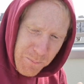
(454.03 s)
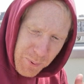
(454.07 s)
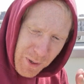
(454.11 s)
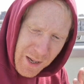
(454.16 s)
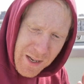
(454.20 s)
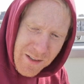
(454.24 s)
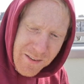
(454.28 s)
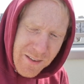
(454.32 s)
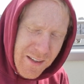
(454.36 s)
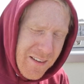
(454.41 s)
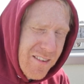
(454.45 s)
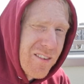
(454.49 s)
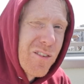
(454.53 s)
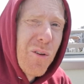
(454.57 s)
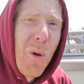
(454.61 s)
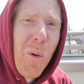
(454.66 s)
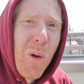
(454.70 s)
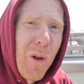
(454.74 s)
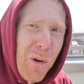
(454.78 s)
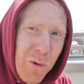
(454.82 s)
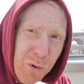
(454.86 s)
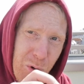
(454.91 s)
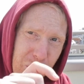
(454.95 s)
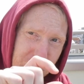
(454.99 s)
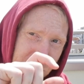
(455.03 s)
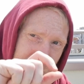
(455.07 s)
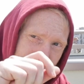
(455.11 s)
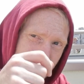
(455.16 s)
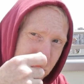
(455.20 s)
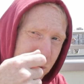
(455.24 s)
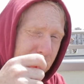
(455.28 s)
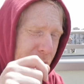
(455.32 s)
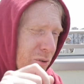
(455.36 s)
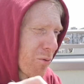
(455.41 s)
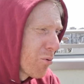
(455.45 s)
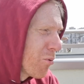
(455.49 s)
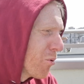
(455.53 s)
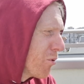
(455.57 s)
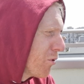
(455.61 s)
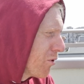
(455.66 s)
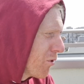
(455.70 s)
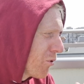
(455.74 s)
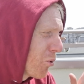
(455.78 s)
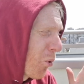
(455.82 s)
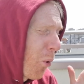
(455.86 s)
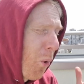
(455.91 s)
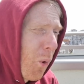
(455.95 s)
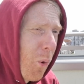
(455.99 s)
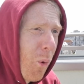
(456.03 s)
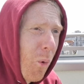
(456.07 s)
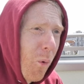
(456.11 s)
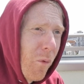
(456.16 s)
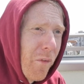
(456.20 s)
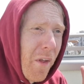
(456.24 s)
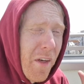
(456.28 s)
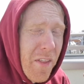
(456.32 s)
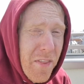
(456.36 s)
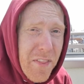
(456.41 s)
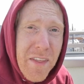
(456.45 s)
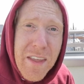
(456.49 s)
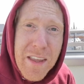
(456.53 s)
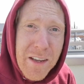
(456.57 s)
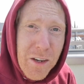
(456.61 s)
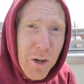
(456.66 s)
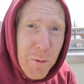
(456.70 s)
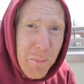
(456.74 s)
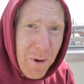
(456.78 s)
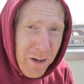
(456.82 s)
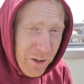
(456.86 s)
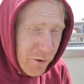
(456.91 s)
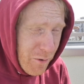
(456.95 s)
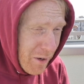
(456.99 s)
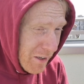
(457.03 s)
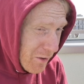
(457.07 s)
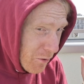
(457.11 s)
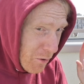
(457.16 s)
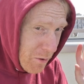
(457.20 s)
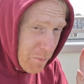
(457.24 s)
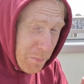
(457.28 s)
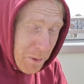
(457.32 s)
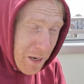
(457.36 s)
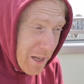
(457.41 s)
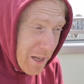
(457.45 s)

It's no longer two screws to hold the coma corrector in